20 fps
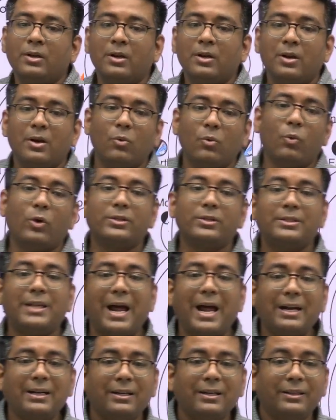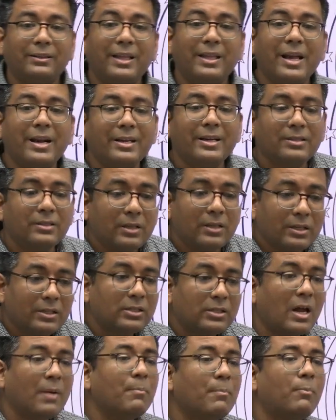was that there is
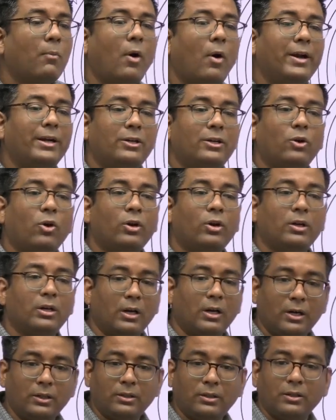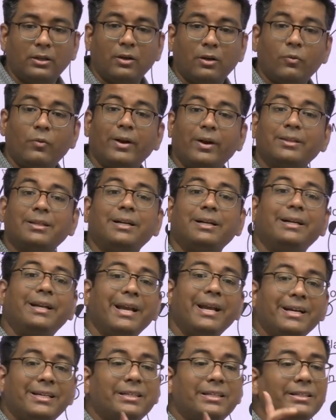some point on earth where the
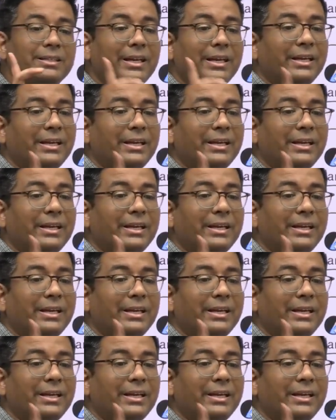dates change,